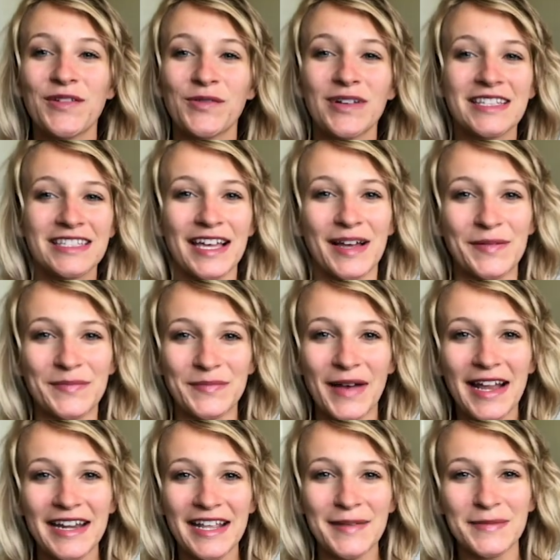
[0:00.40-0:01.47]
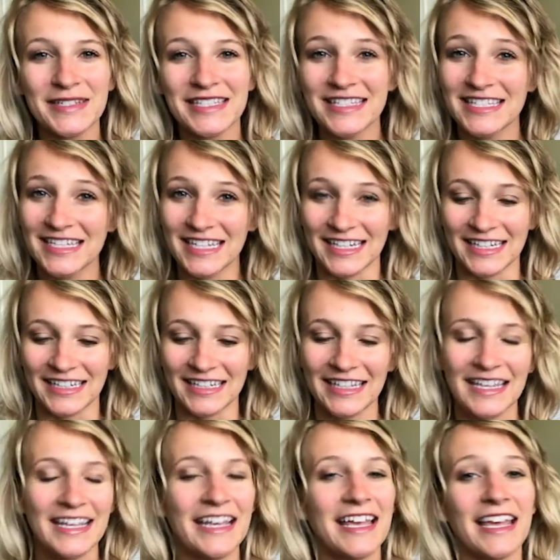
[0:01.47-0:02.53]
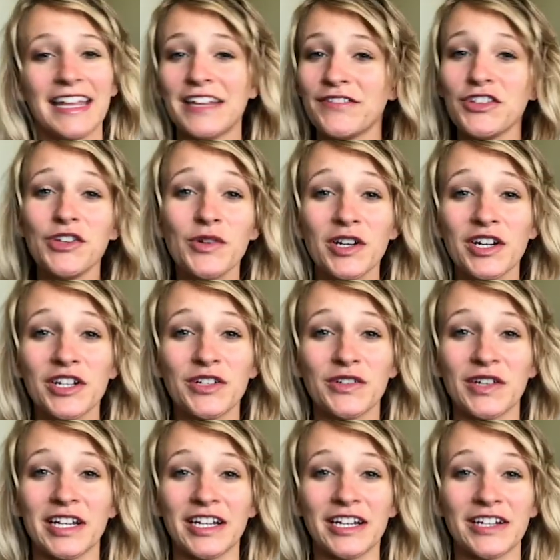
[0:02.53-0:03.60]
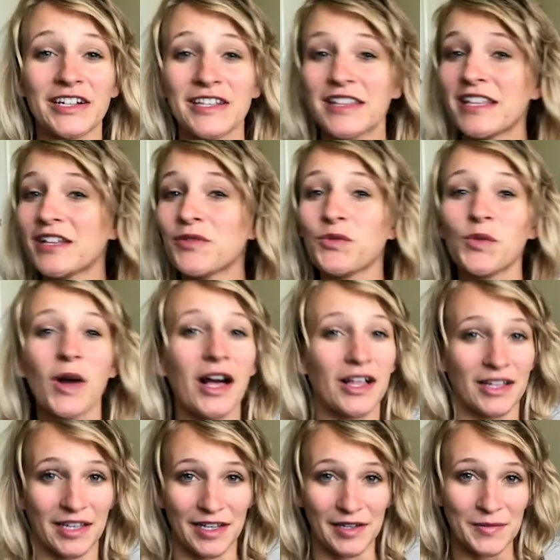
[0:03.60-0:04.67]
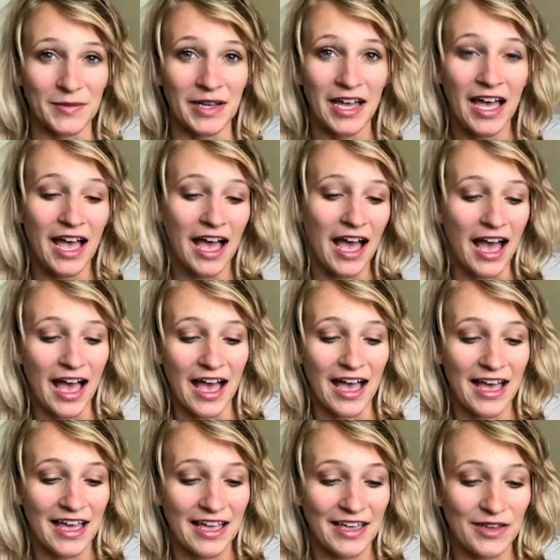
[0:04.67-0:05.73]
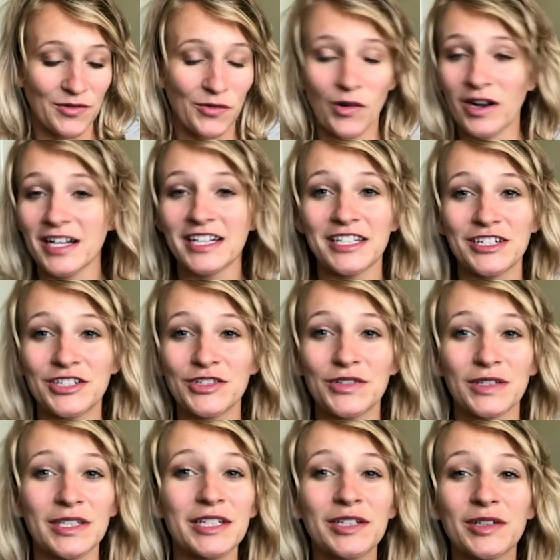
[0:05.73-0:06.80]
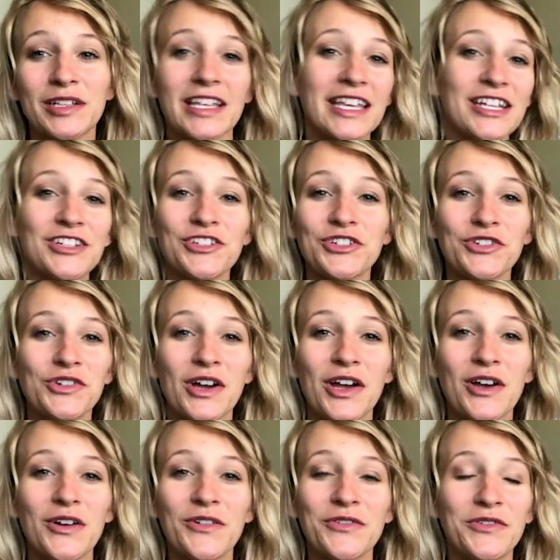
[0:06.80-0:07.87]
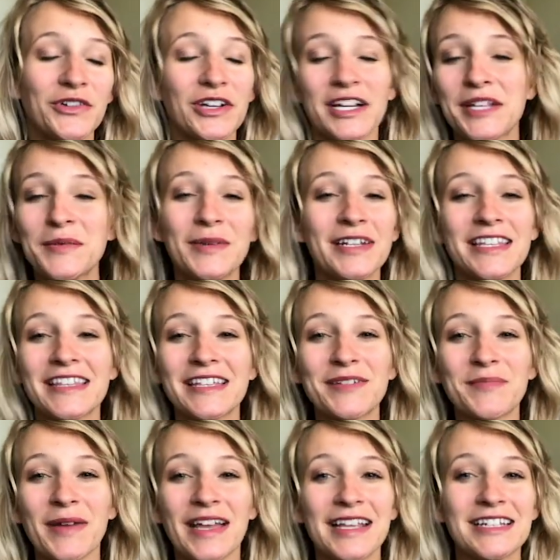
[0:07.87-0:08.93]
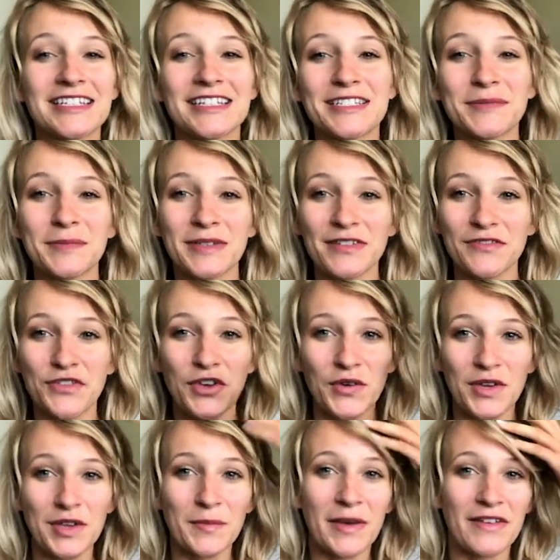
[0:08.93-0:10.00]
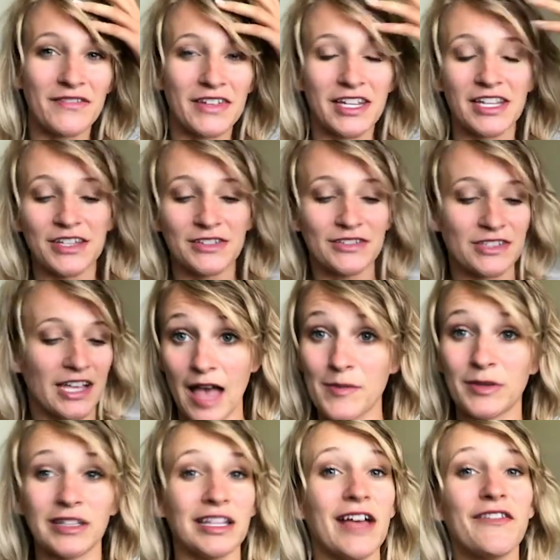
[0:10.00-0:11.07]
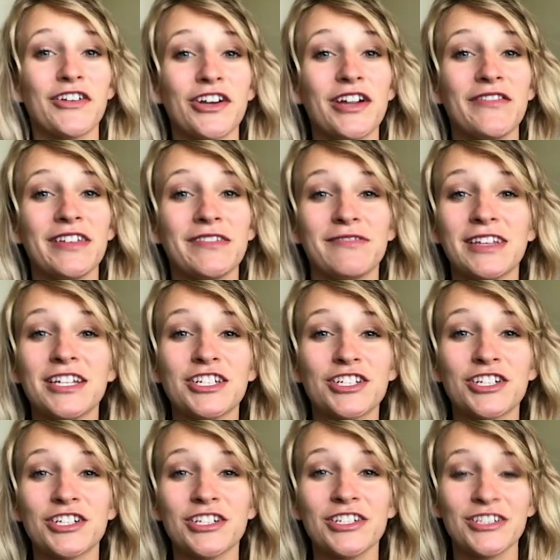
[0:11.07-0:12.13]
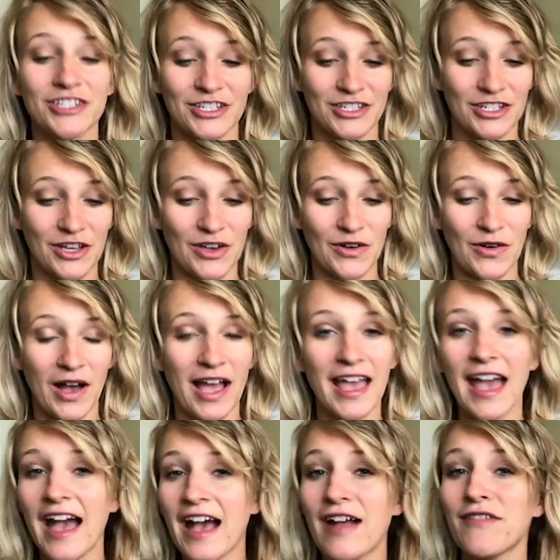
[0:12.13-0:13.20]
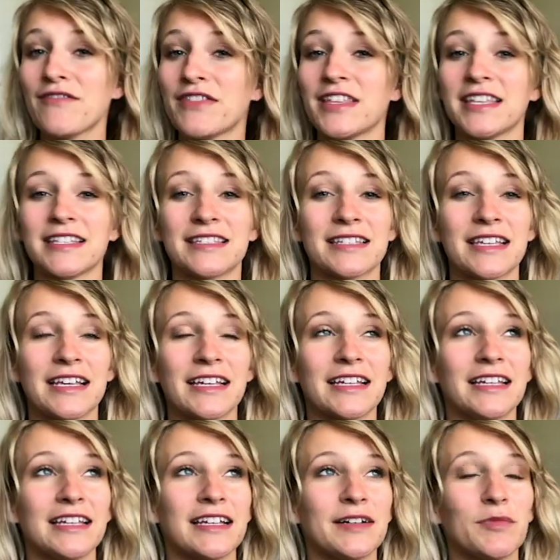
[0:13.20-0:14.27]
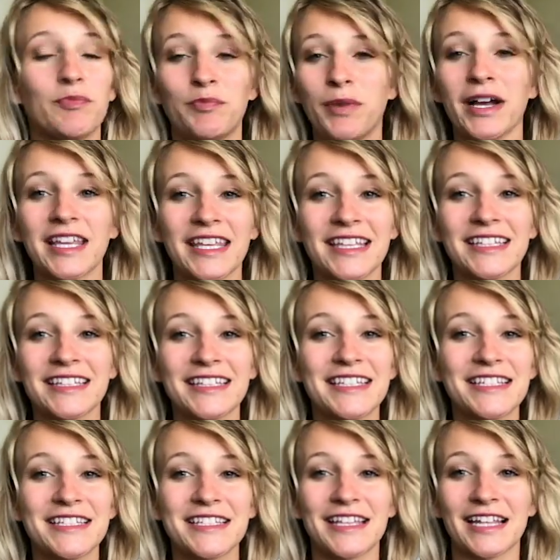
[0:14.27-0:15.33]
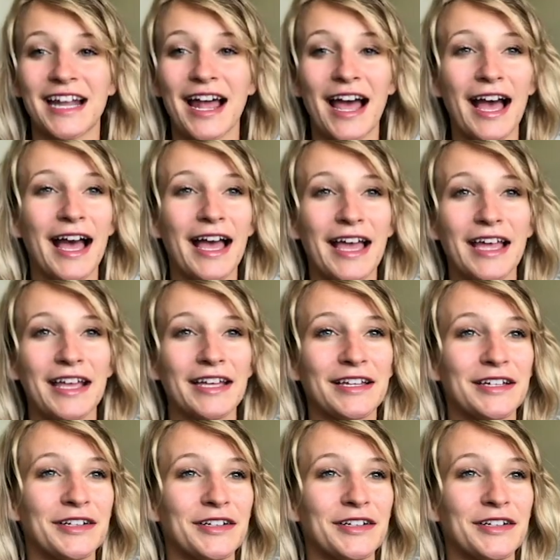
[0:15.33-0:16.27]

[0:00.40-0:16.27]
What's up? My name is Sienna, and if you are new here, then welcome. I wanted to do a little intro for anybody that might just be viewing my videos. I'm a lover of adventure, so I have this bucket list that I